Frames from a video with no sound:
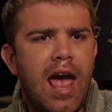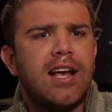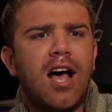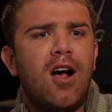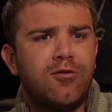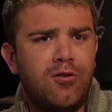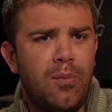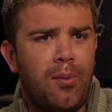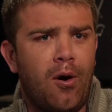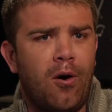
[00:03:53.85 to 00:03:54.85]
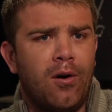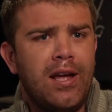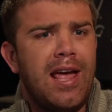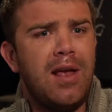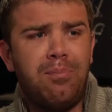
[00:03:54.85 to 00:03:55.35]
And college football
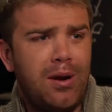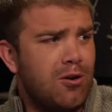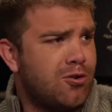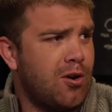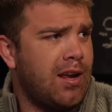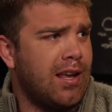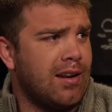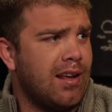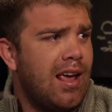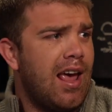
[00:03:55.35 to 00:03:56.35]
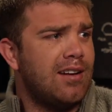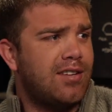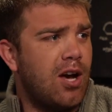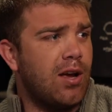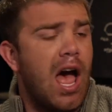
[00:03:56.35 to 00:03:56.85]
and beer drinking and
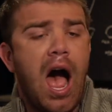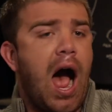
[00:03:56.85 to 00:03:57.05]
tailgate.